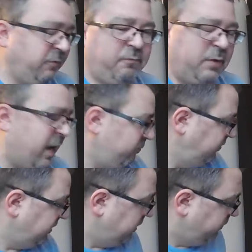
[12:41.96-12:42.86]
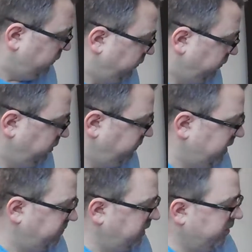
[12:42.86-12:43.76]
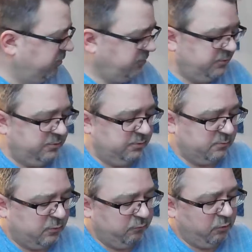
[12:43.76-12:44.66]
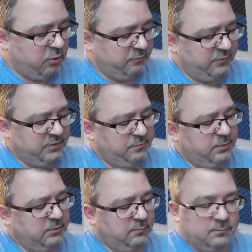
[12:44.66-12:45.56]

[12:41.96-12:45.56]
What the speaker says: I would say for $35 overall investment,